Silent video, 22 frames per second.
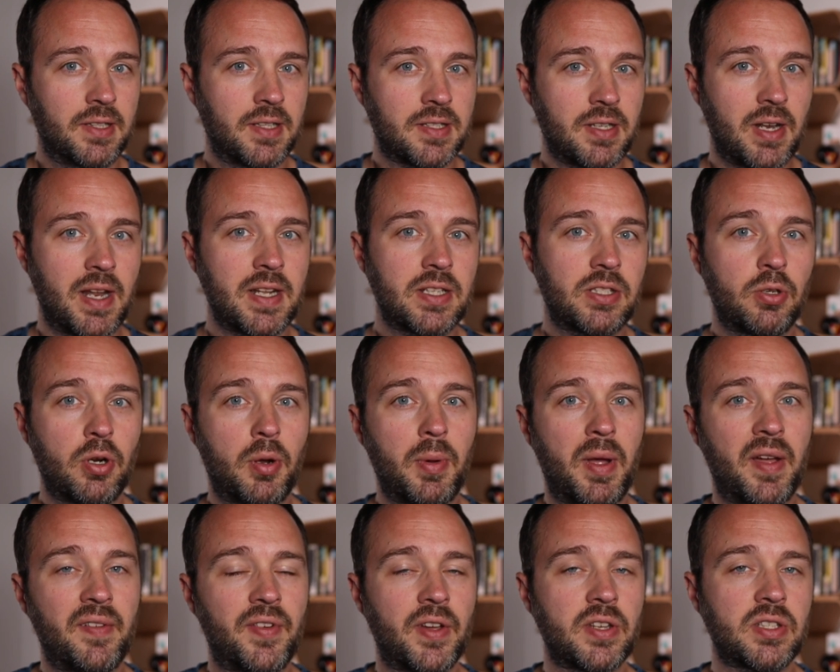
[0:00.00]
So let's talk
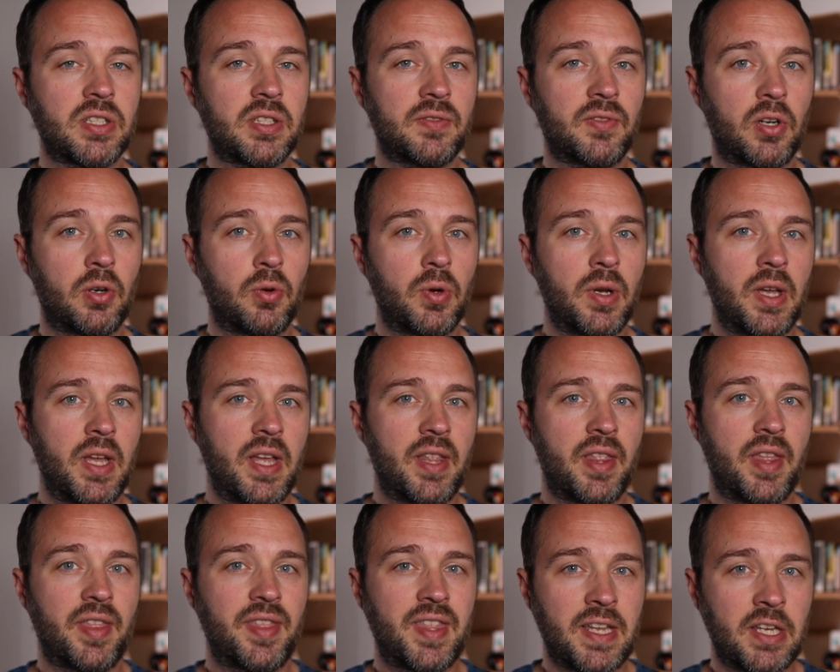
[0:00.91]
about, first of all,
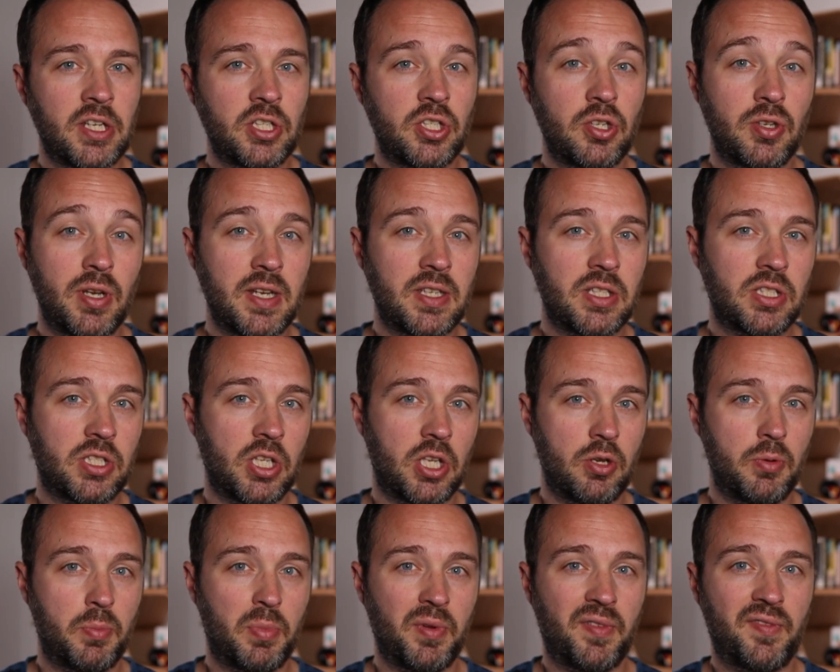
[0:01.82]
the things you need to
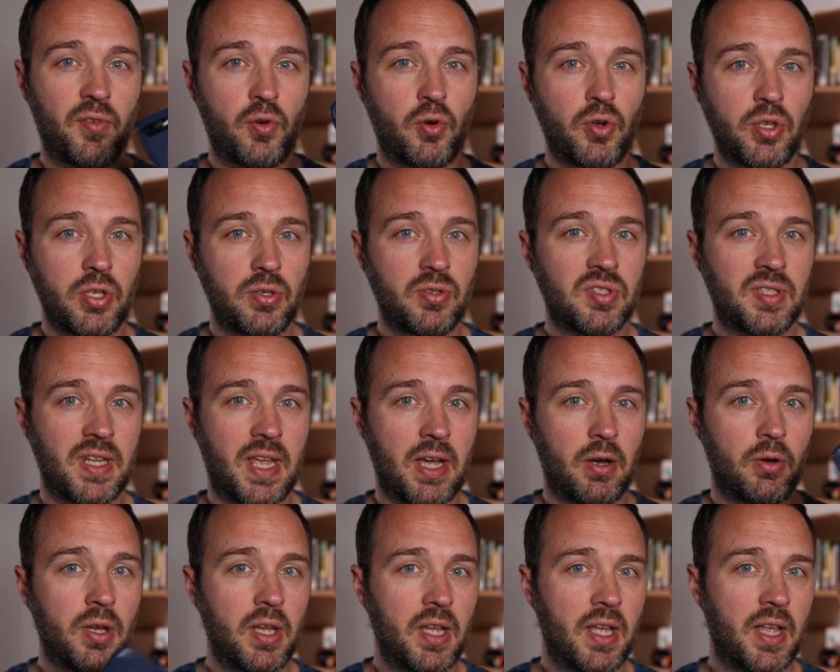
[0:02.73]
do before you
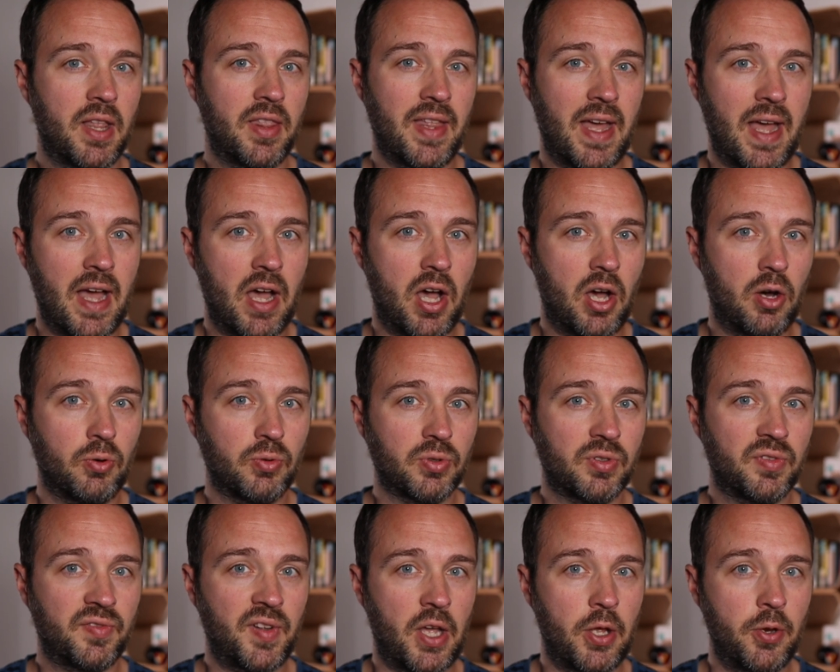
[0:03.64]
sell that
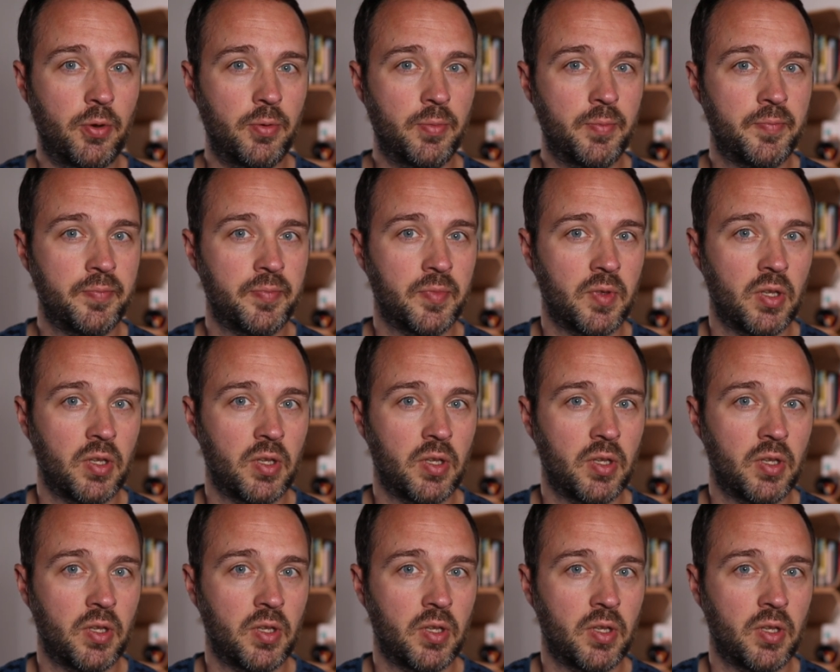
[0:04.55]
old phone.